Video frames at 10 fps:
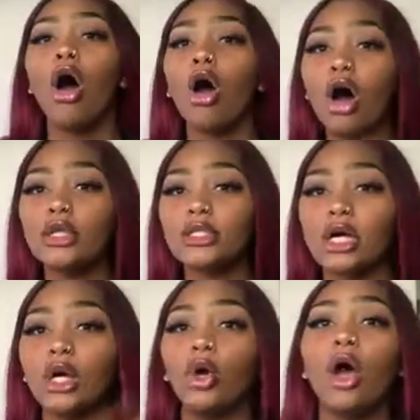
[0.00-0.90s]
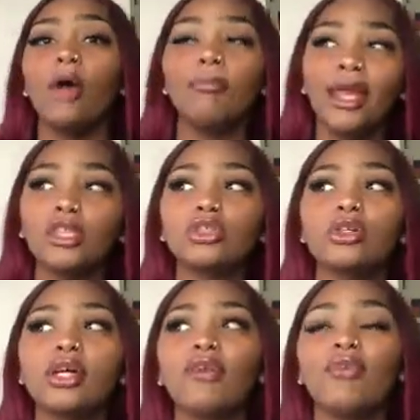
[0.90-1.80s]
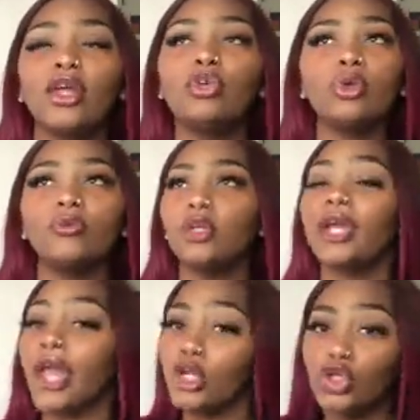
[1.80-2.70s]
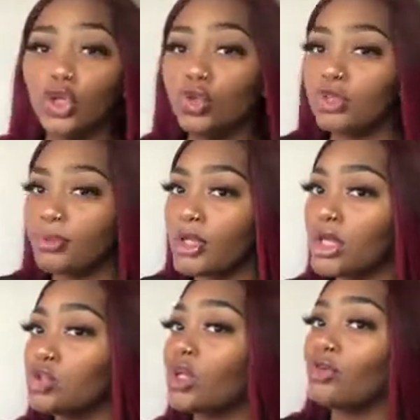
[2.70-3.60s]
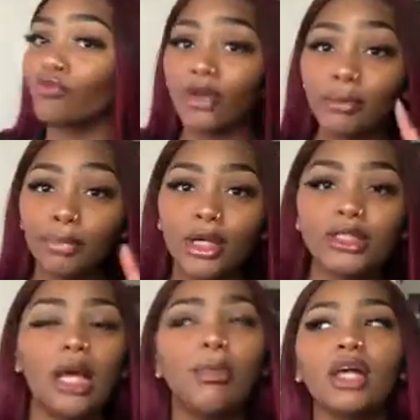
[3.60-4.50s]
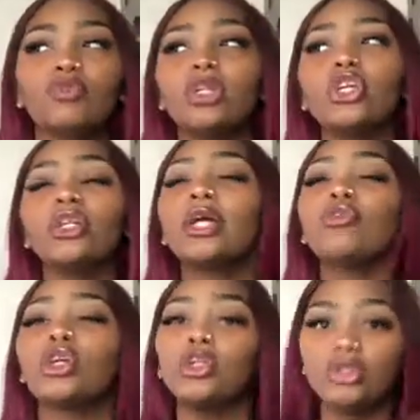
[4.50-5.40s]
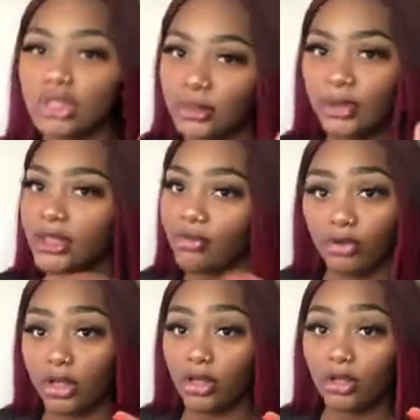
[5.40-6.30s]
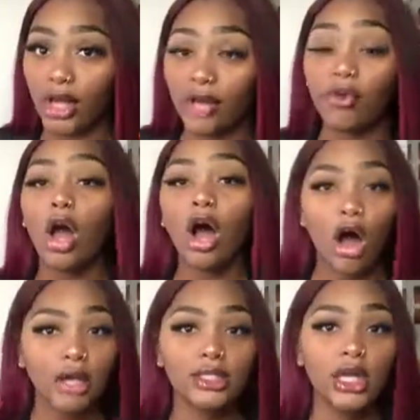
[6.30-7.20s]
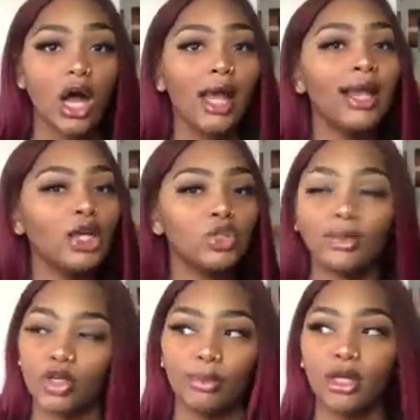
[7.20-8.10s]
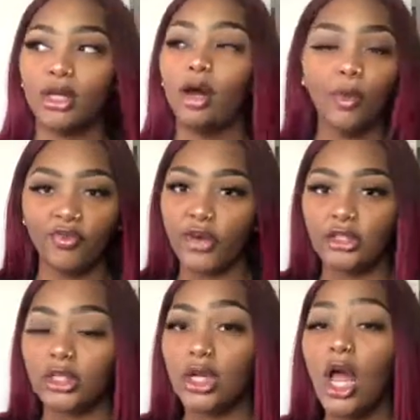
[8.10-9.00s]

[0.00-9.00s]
Also, make sure if you look at used books, you can rent books, because really you're never going to use these books ever again in your life, honest to God, unless you plan to be a professor.